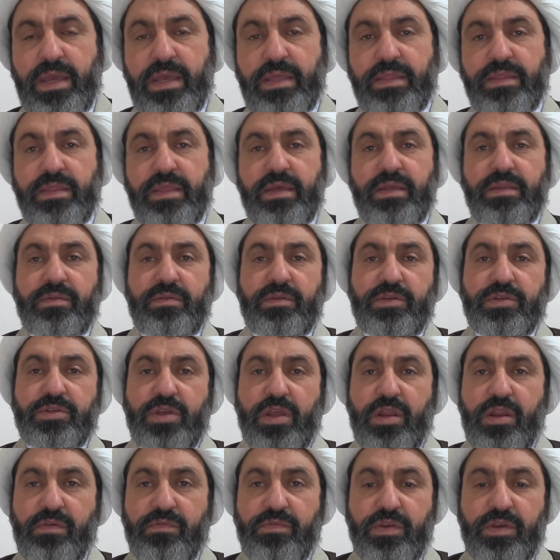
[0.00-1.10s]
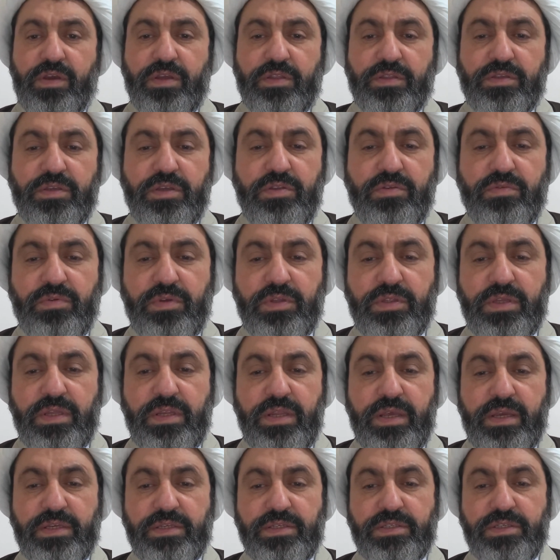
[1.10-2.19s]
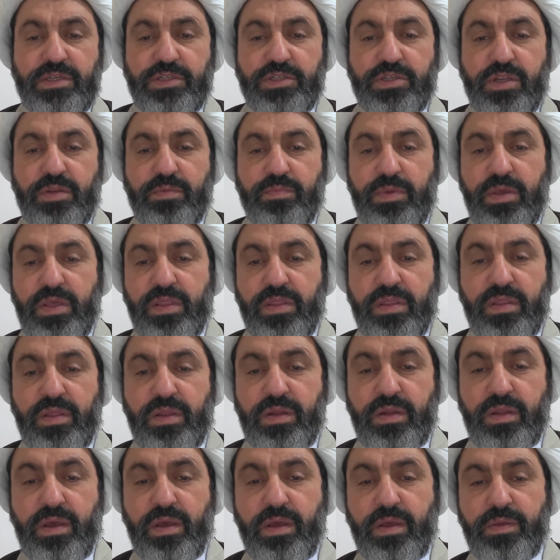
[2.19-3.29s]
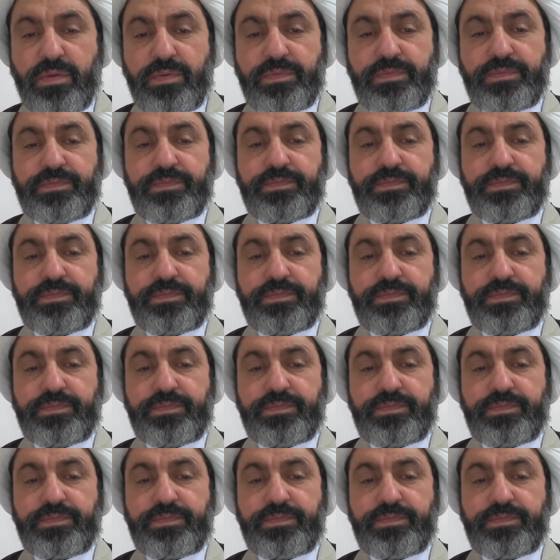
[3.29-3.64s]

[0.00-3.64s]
and then inshallah we continue in the next session, bi'ithnallah.